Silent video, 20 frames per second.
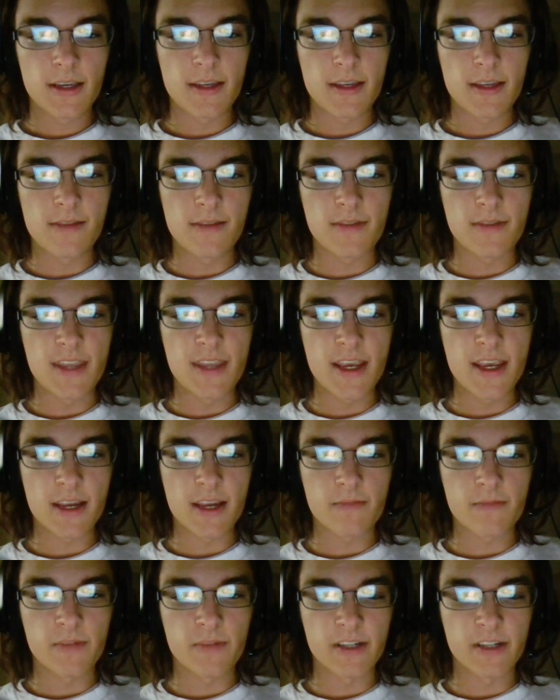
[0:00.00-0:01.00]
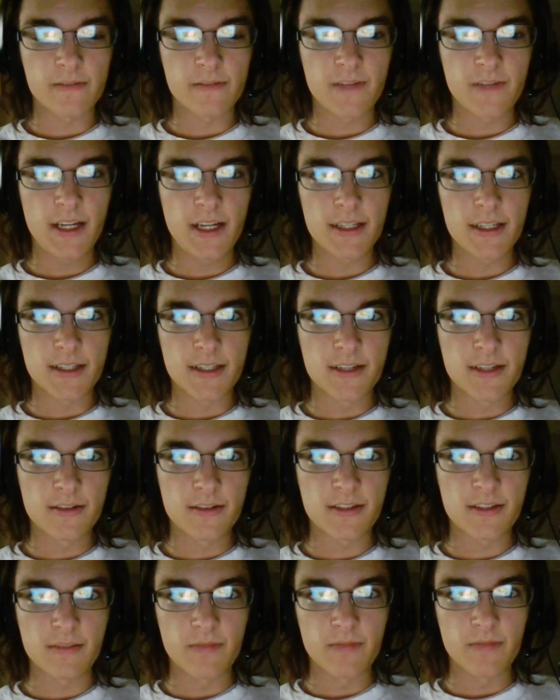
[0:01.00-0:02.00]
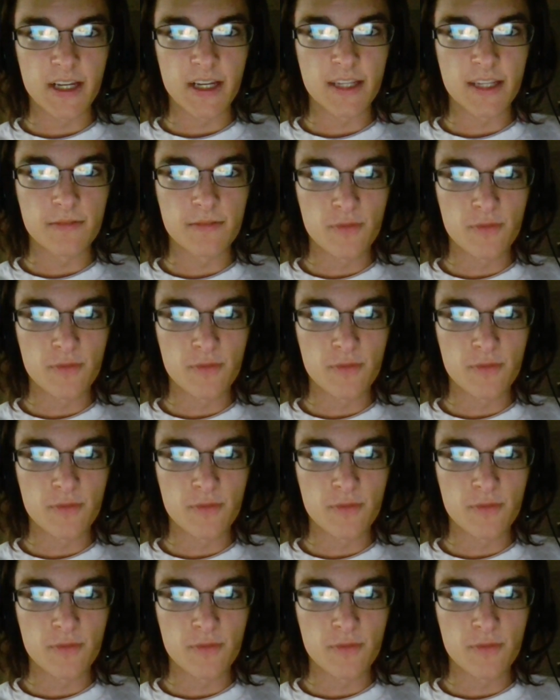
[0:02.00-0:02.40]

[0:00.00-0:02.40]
you'd think, but Vance Joseph makes